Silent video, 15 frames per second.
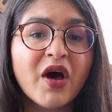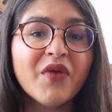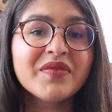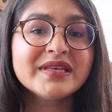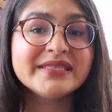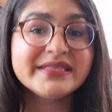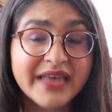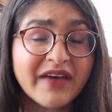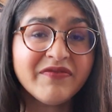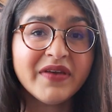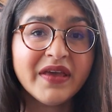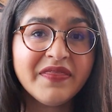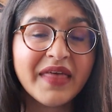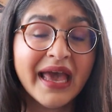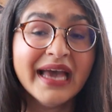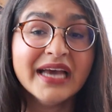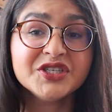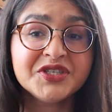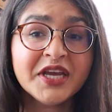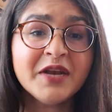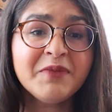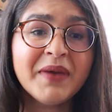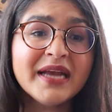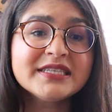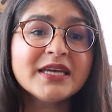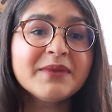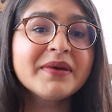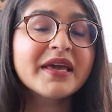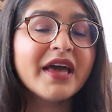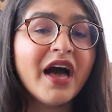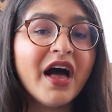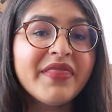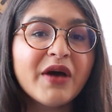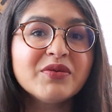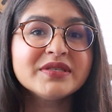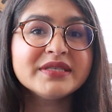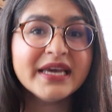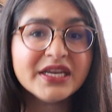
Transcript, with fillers: on the 7th, she had picked up a girl that was